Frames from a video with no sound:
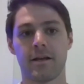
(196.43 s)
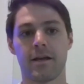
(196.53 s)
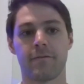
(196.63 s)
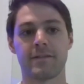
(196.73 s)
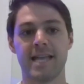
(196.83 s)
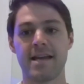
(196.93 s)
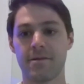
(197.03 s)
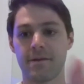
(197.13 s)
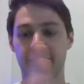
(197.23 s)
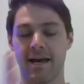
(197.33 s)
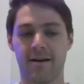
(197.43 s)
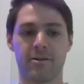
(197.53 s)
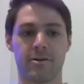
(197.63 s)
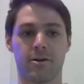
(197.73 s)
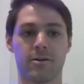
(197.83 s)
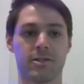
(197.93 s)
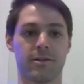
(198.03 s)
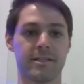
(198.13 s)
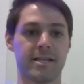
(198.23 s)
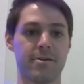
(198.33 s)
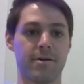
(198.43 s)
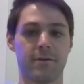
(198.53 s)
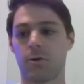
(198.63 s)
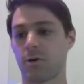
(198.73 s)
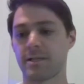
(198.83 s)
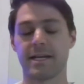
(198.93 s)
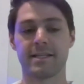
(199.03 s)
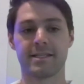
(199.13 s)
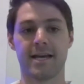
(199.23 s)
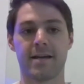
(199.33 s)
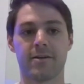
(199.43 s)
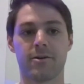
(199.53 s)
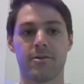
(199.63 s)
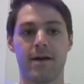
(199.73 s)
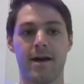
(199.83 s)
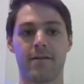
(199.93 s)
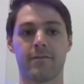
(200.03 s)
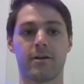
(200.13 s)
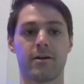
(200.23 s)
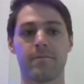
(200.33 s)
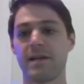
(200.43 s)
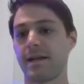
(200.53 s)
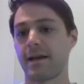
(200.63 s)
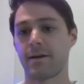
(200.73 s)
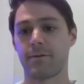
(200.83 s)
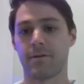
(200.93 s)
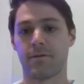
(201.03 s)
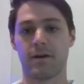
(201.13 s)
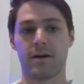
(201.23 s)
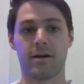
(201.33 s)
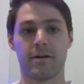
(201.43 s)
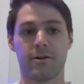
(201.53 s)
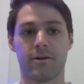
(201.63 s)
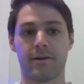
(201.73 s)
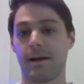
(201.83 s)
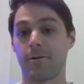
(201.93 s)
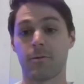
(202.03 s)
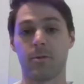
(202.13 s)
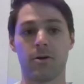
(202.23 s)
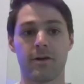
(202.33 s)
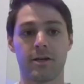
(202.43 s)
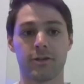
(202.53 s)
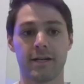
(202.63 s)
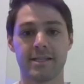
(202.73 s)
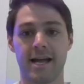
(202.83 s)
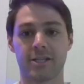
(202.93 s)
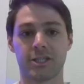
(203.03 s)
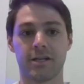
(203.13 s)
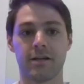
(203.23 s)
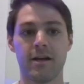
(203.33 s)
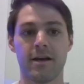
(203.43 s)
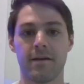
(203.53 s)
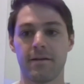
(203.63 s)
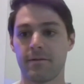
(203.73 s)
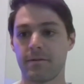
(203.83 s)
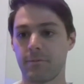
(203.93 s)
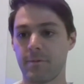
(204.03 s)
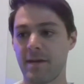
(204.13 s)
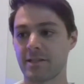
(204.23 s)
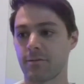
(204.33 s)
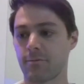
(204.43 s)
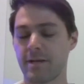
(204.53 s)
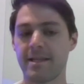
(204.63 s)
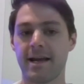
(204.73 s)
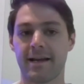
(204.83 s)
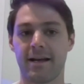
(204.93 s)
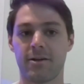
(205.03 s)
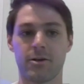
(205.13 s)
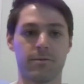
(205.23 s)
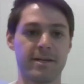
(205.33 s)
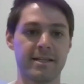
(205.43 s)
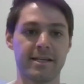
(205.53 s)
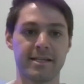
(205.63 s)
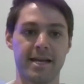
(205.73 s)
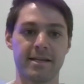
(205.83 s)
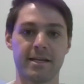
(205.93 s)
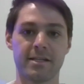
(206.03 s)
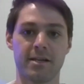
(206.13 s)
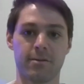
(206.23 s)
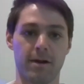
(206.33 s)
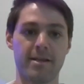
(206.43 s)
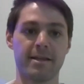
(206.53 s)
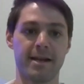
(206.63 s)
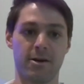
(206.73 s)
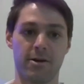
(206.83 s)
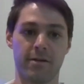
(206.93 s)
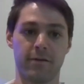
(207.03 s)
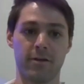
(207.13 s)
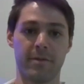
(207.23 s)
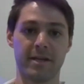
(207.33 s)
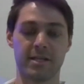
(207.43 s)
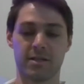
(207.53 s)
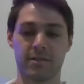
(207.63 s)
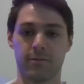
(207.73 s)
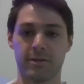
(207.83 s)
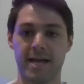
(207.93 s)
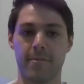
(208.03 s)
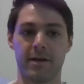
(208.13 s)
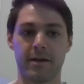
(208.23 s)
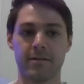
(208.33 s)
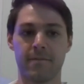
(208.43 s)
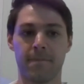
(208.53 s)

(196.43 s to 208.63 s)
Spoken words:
If it's anything calendar, so let's say you have a court date set or you have a meeting with your counterparty in a transaction, we basically read that calendar, read the attendees, and write the narrative on the basis of what's happening.